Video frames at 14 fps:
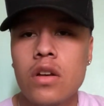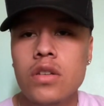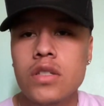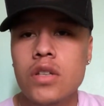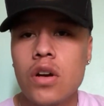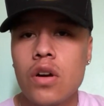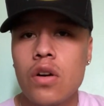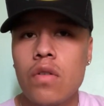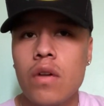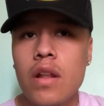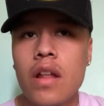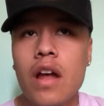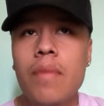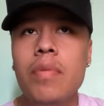
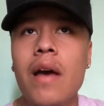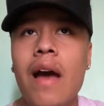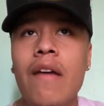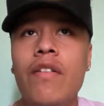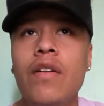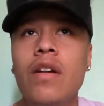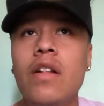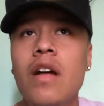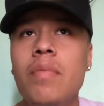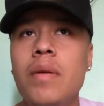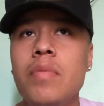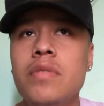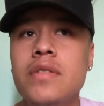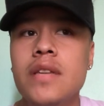So I've heard a lot of
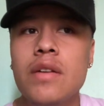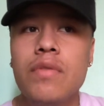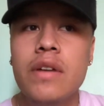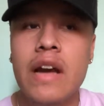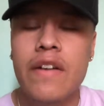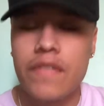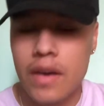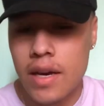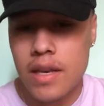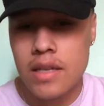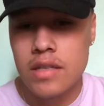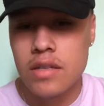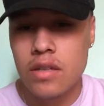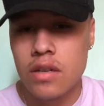people say they want to have
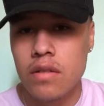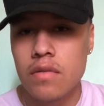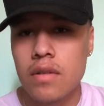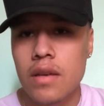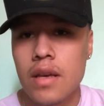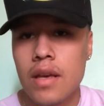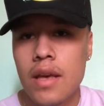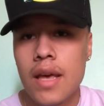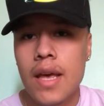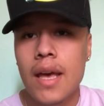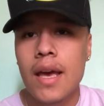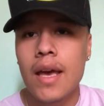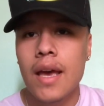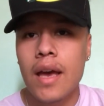kids, you know.
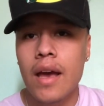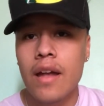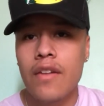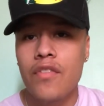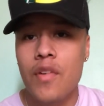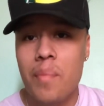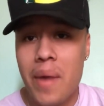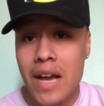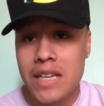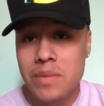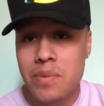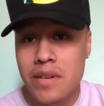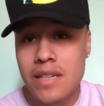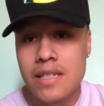And from my
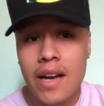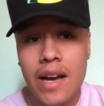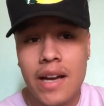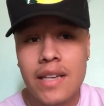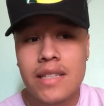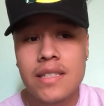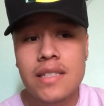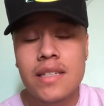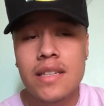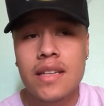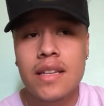experience, guys,